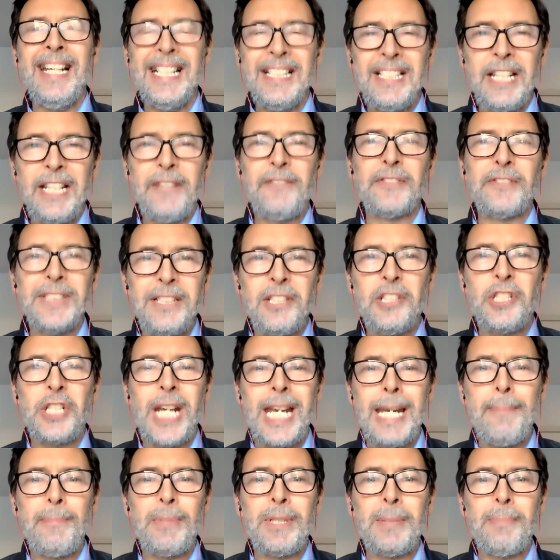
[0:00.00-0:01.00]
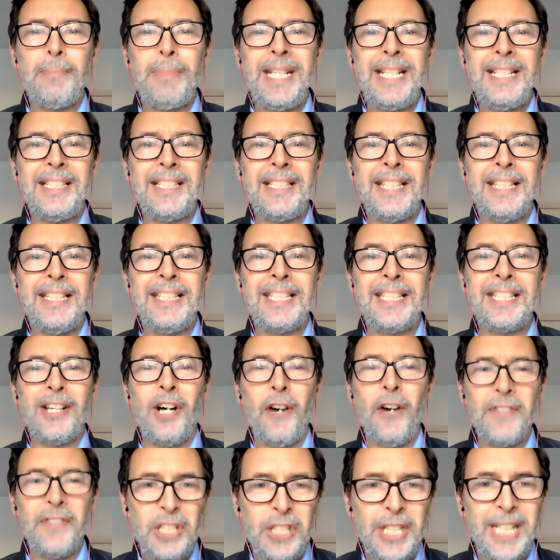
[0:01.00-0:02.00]
different shaped pieces
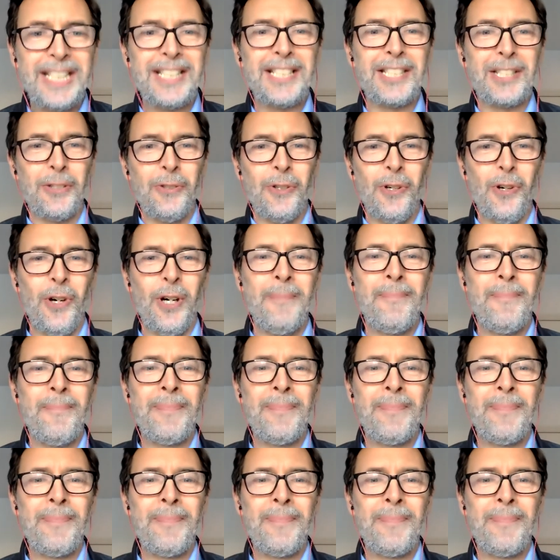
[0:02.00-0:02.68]
of a jigsaw.